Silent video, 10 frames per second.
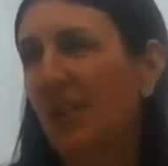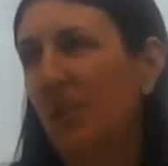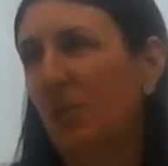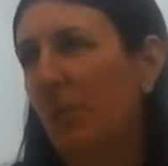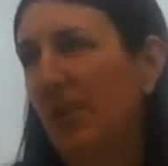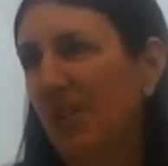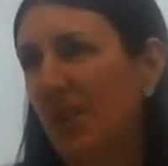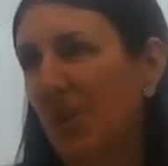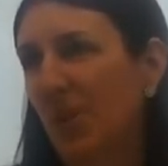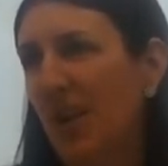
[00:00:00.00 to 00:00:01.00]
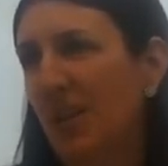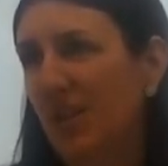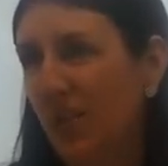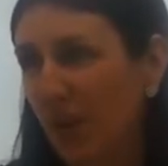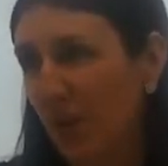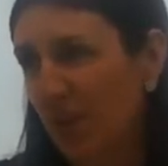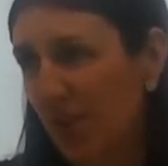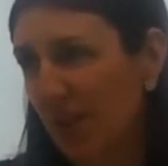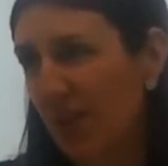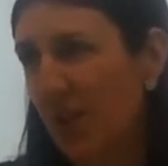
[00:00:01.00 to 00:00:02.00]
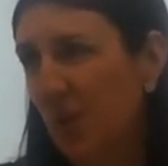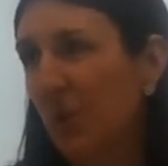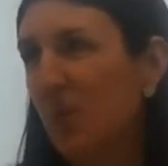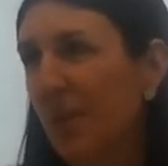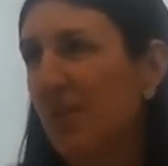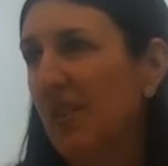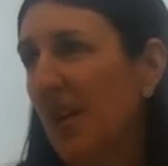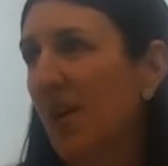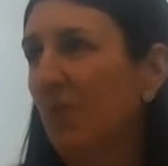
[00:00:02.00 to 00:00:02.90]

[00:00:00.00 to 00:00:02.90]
simply because they don't ask the right questions and they don't spend the time